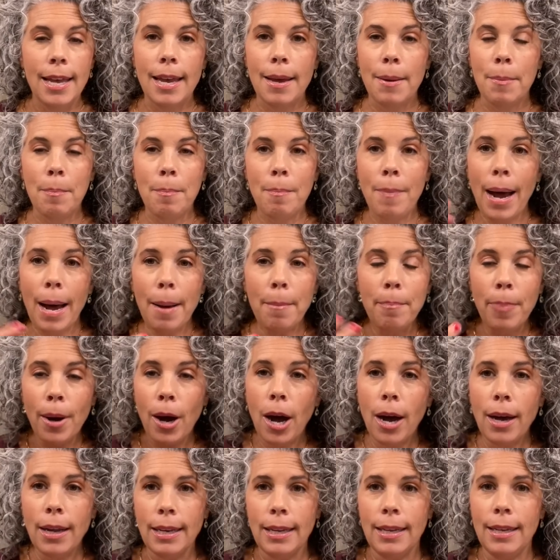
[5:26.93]
my
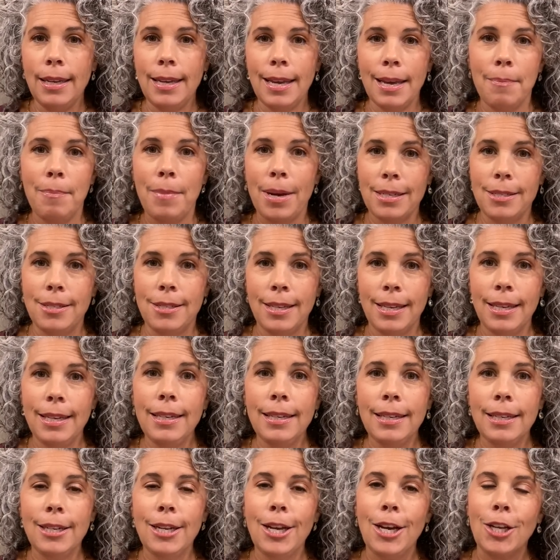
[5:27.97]
body and my
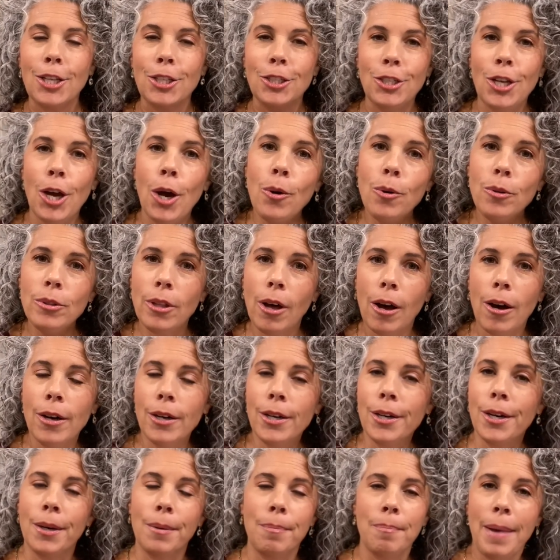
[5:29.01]
skin no
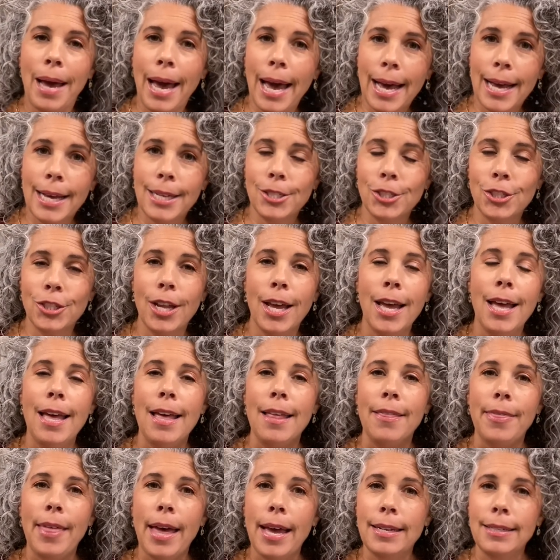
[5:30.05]
longer matched
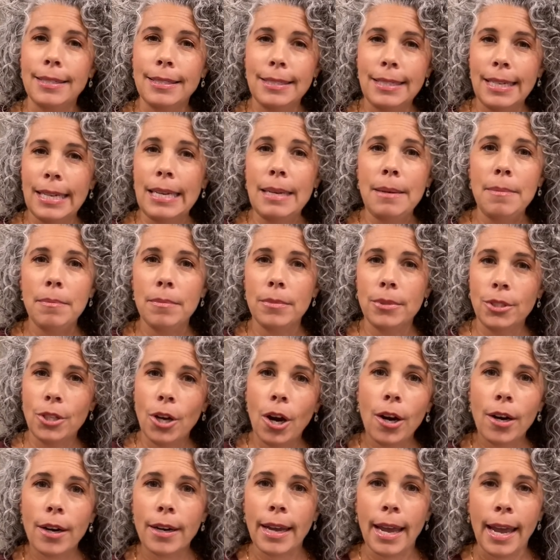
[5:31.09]
that deep
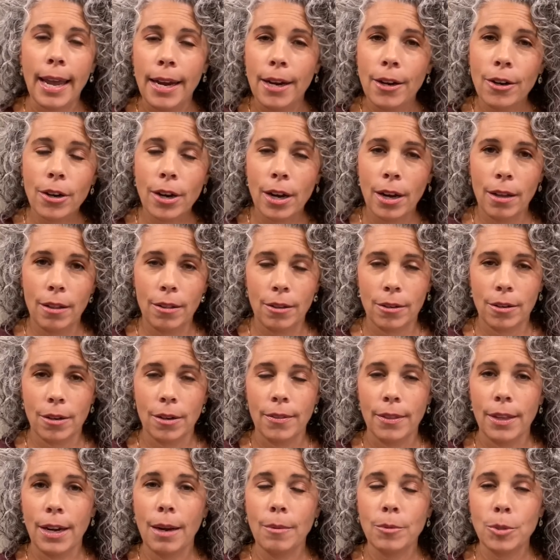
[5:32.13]
dark hair color
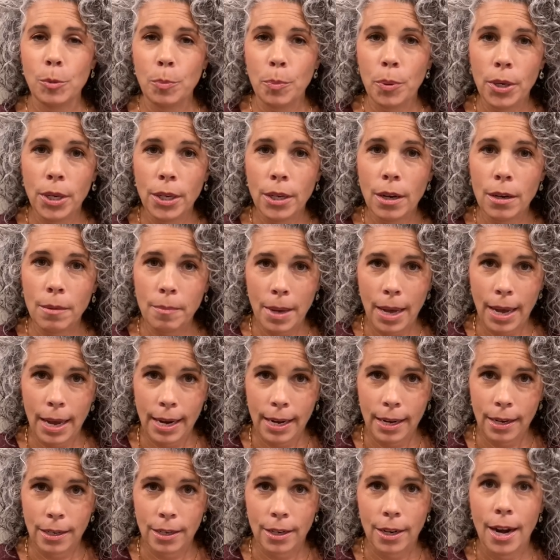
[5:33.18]
that I was putting on my
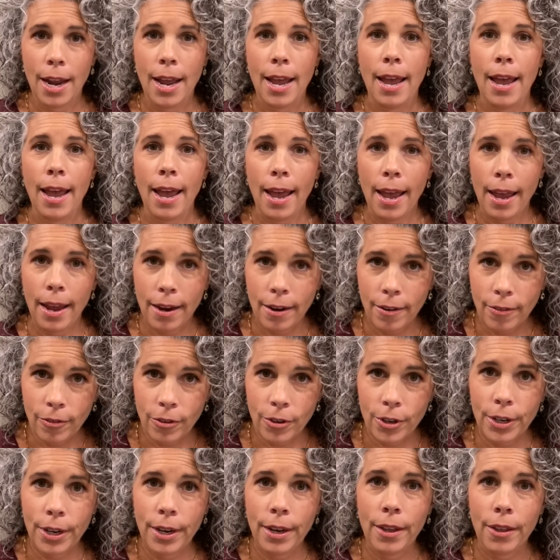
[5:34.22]
hair
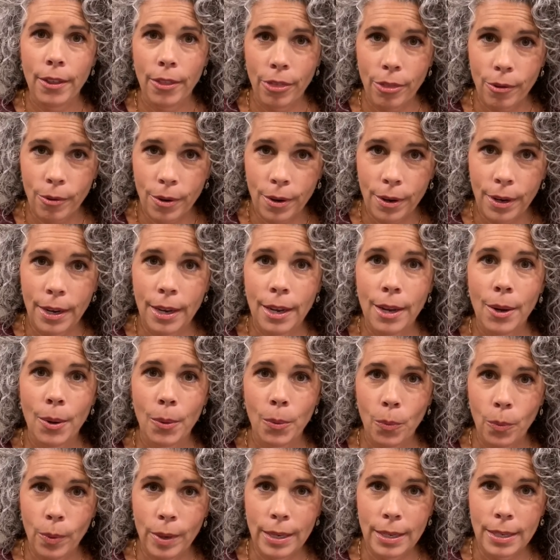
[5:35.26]
every three
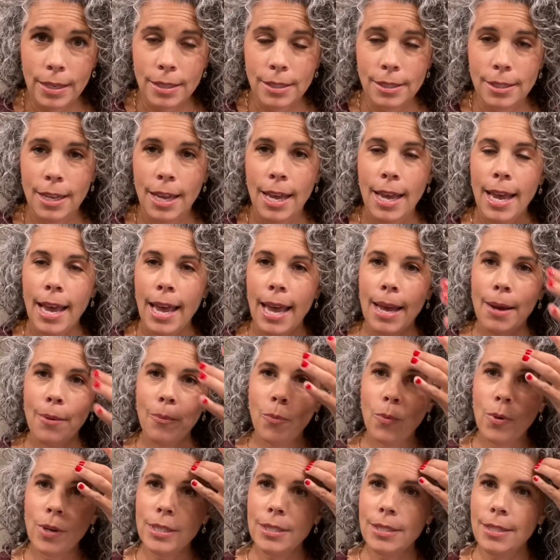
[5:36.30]
weeks. And
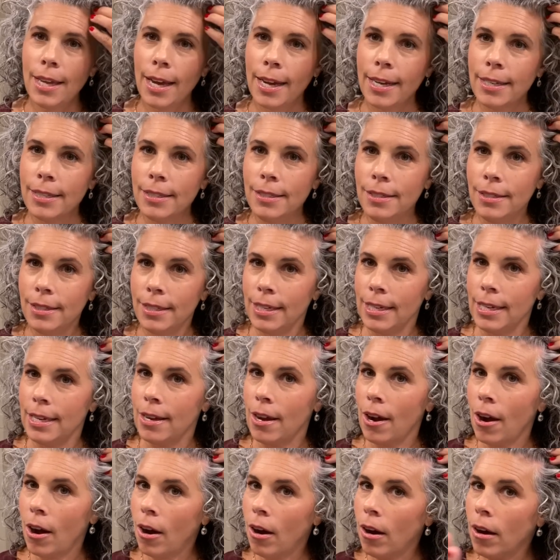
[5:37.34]
once I could
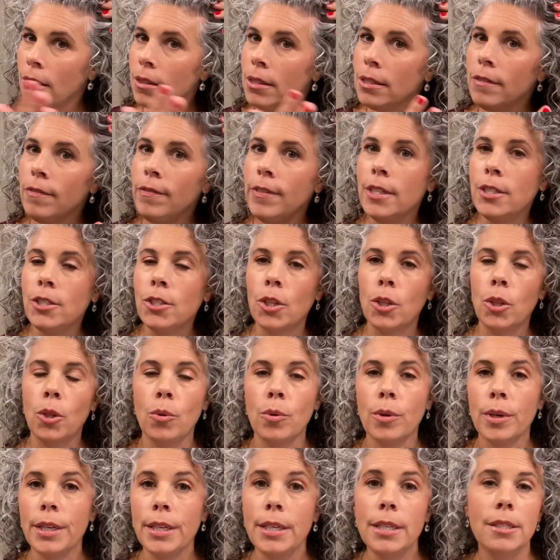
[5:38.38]
see all of this
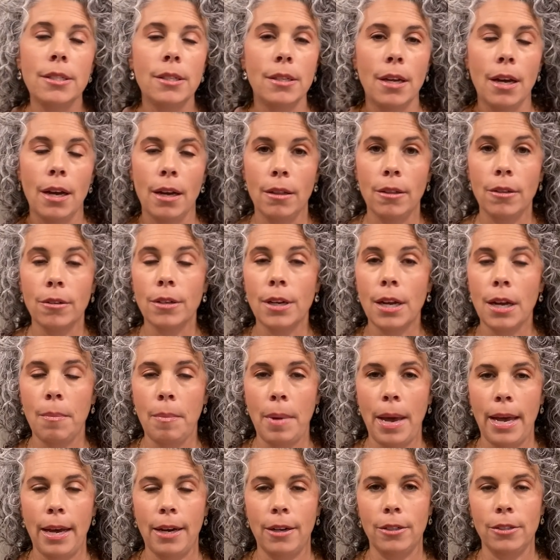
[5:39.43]
glorious color come
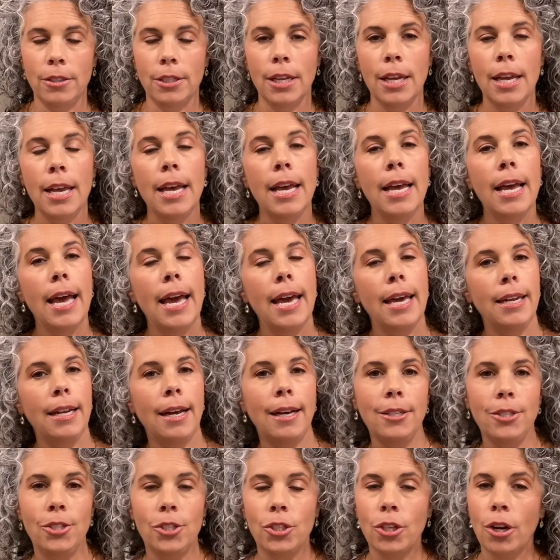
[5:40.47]
out and I
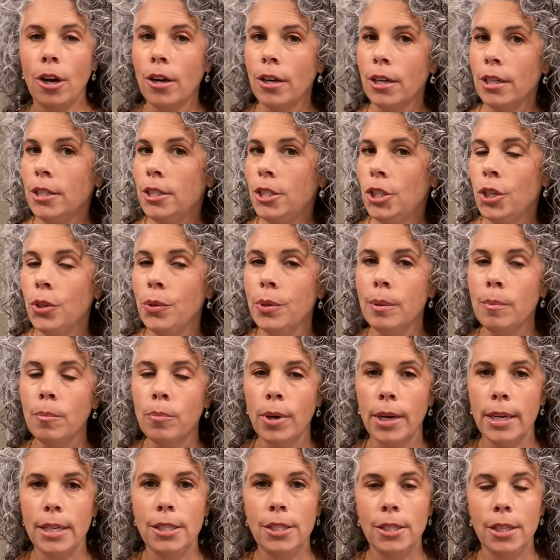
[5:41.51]
started to
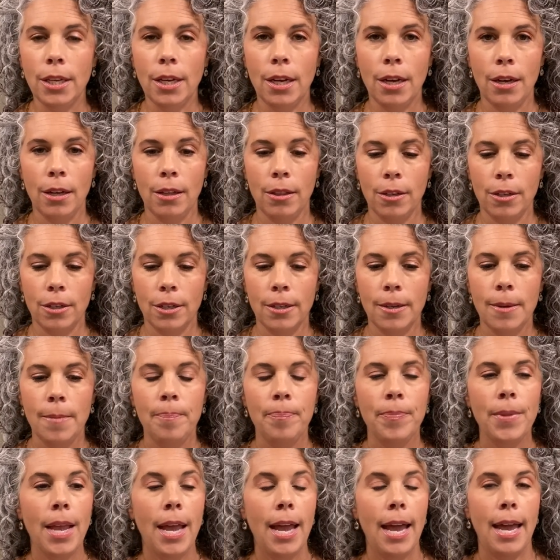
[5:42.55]
embrace the color
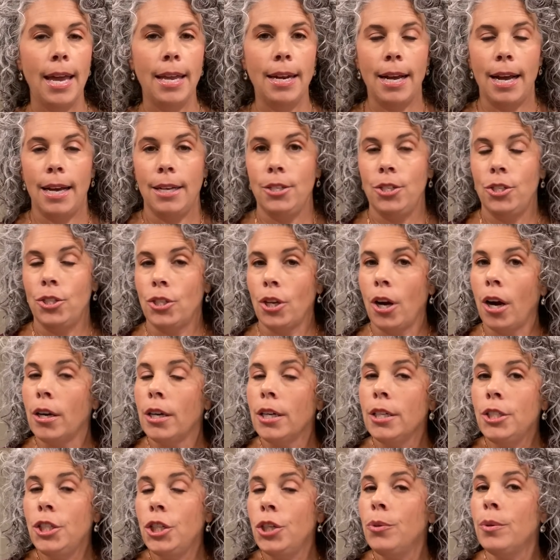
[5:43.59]
and I
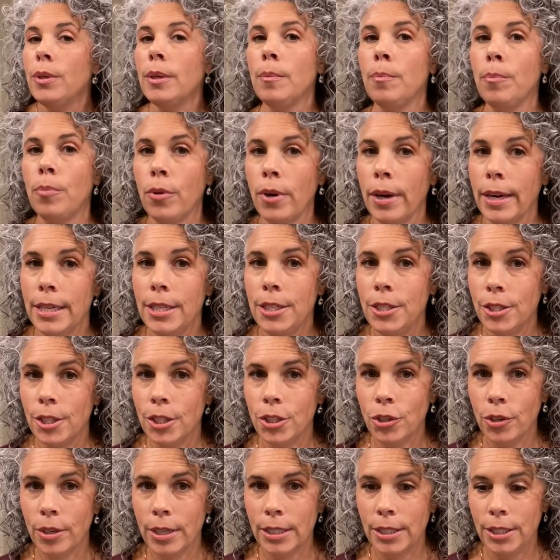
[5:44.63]
started to embrace the
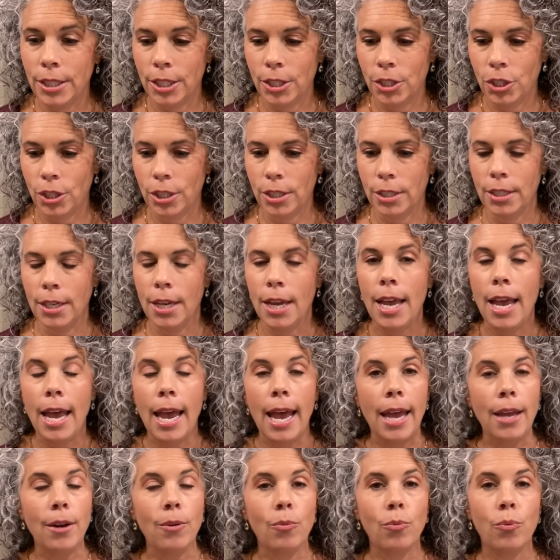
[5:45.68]
transition
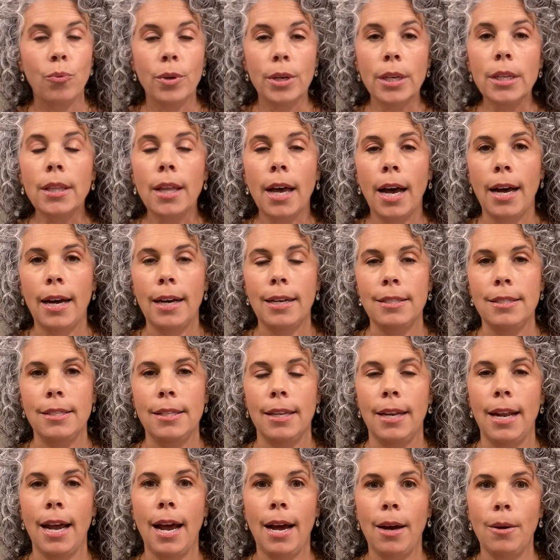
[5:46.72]
and realized
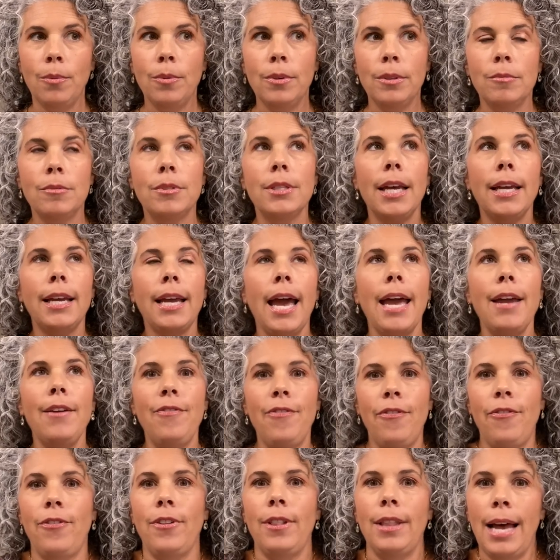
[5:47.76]
that I was like a
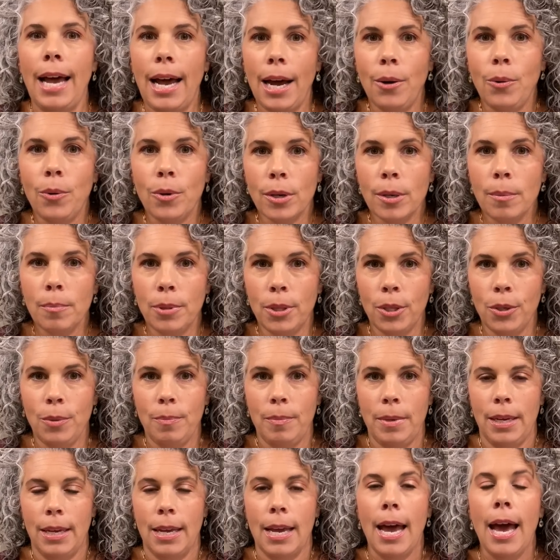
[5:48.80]
flower
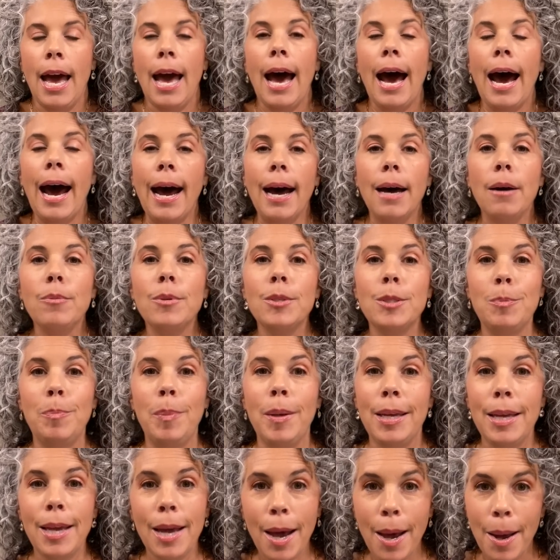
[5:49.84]
blooming. I was
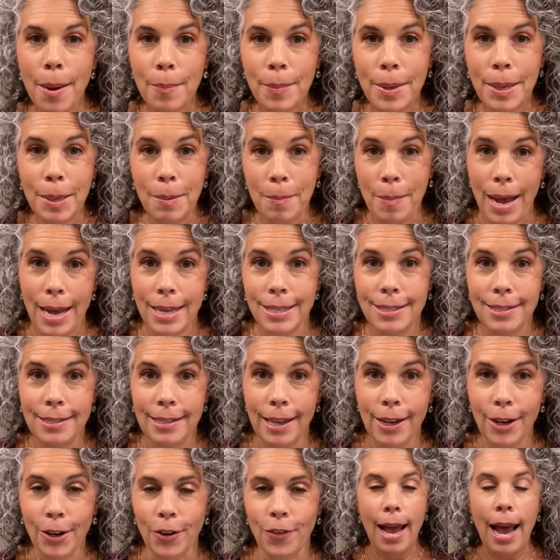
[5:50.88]
becoming
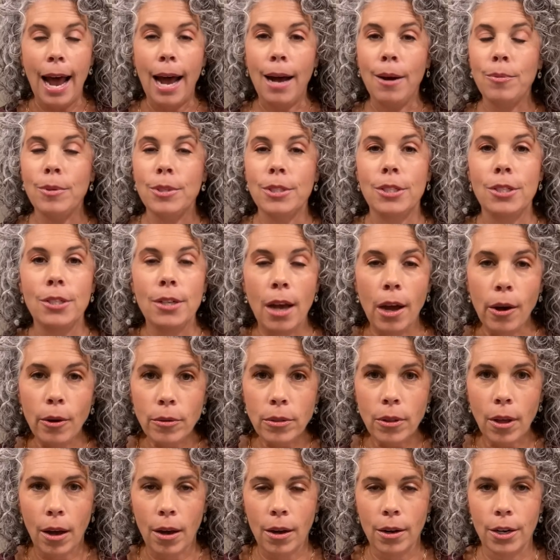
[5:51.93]
myself. I was no
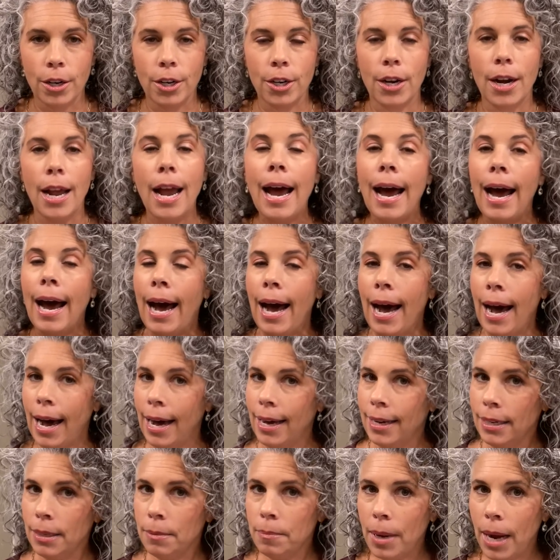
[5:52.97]
longer
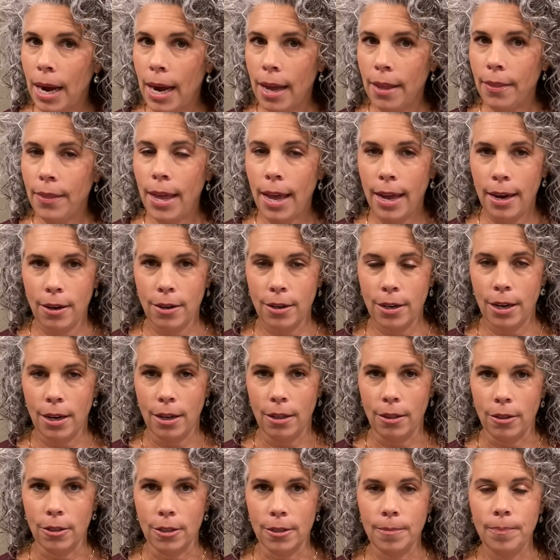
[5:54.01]
hiding behind the hair
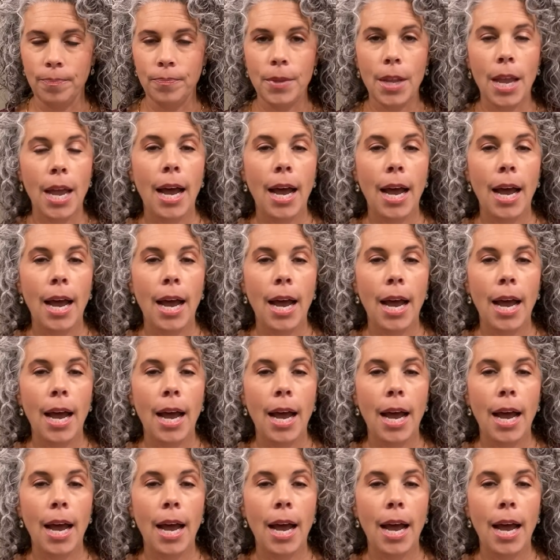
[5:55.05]
color.